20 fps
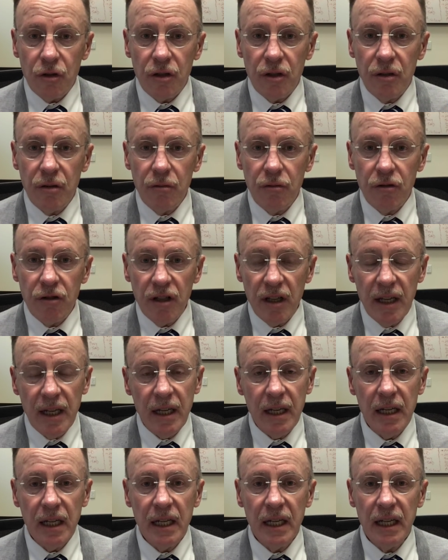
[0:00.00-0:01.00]
to
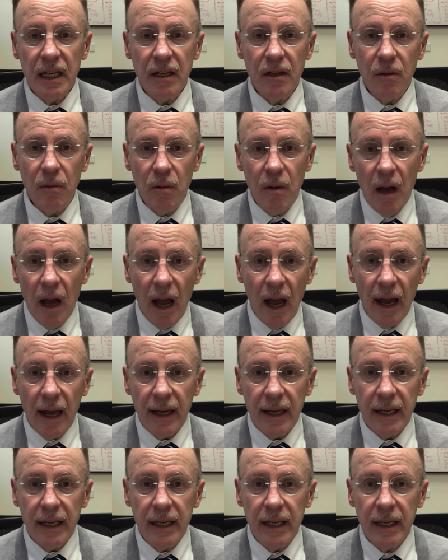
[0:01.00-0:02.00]
think in a way